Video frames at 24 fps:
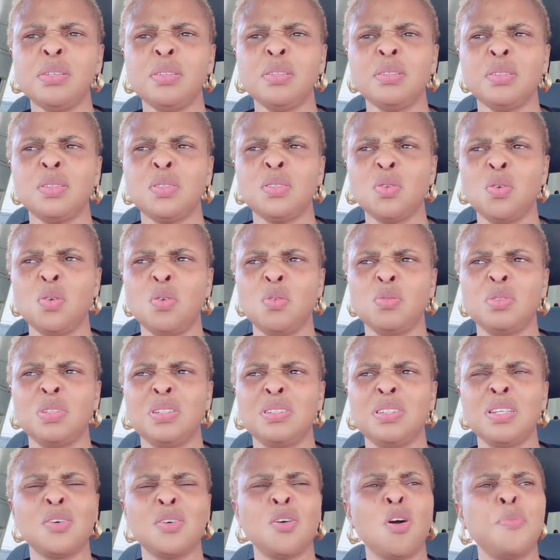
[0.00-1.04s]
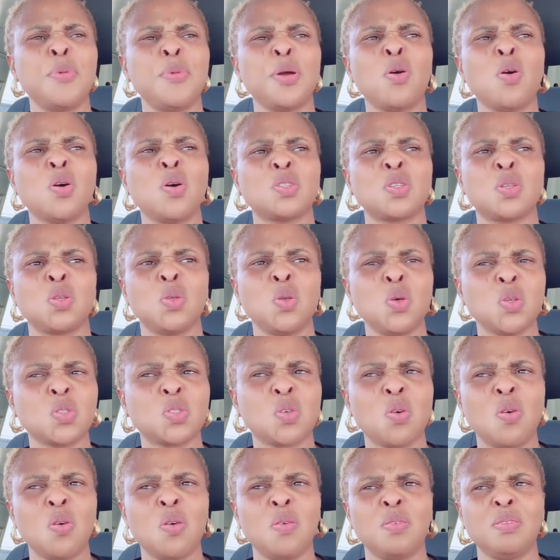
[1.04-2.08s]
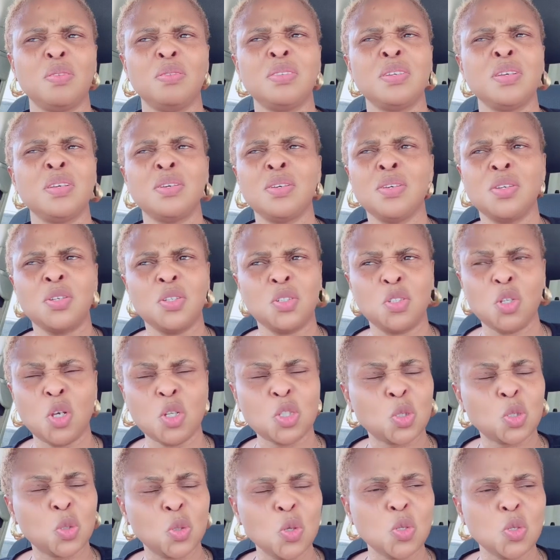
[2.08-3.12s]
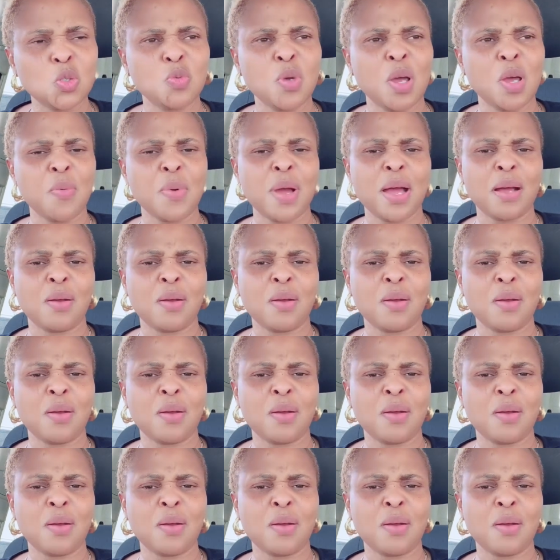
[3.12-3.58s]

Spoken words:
So the thing can't make us close. Can't just close where we're.